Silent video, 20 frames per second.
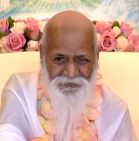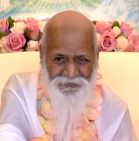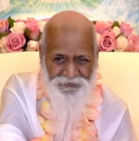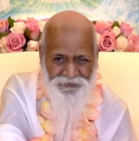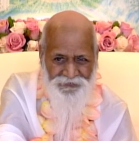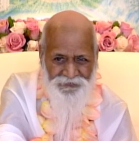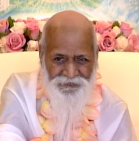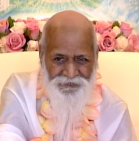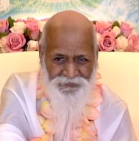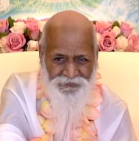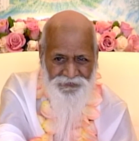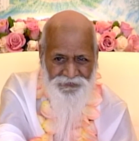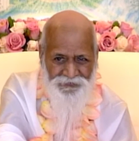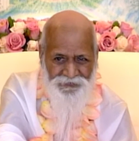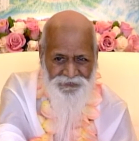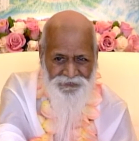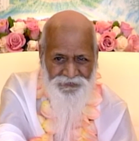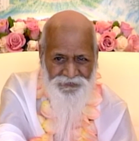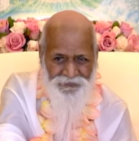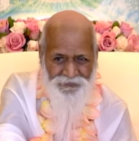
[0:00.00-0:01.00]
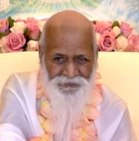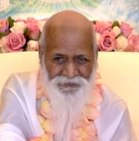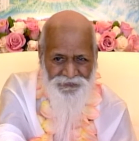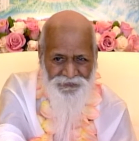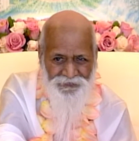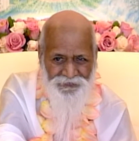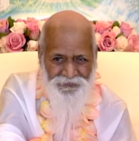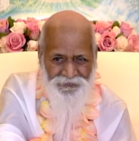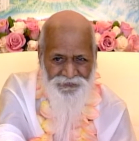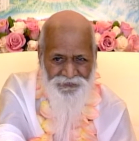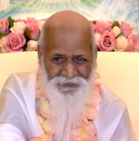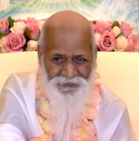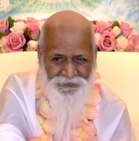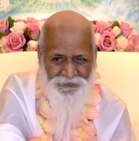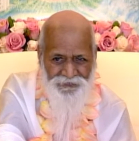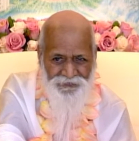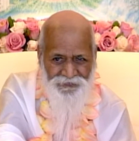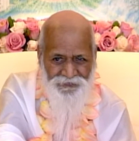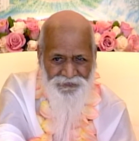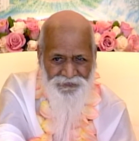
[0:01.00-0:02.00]

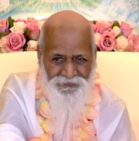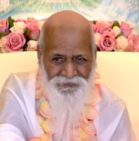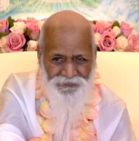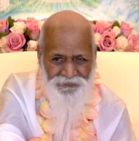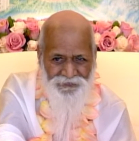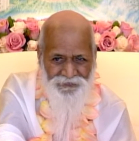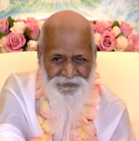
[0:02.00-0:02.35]
Nobody speaks.